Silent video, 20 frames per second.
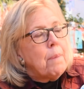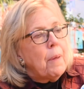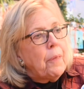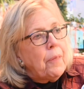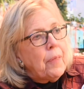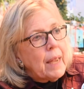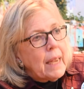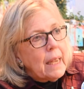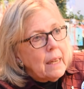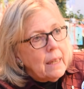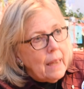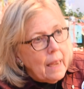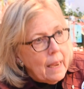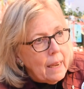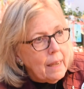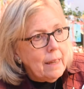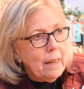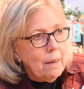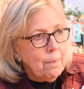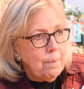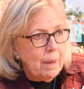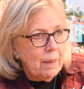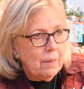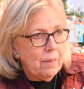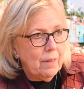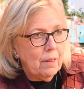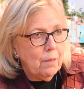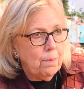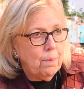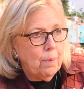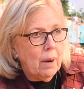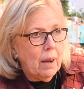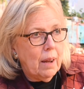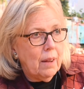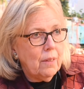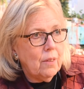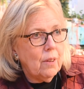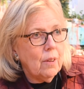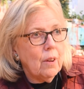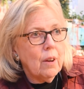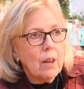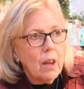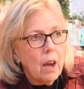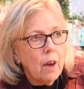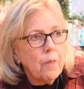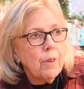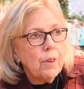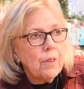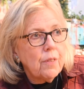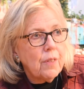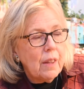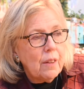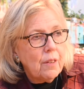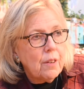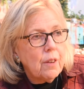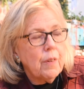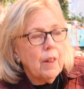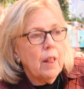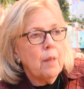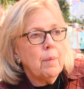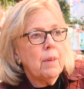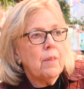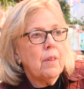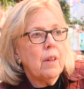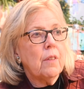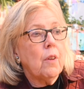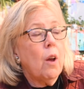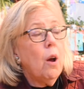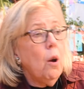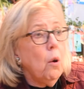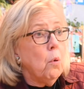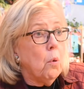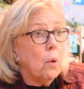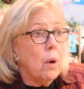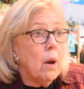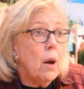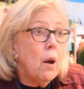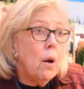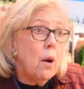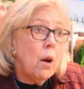But the Canadian business press covers these developments as, oh,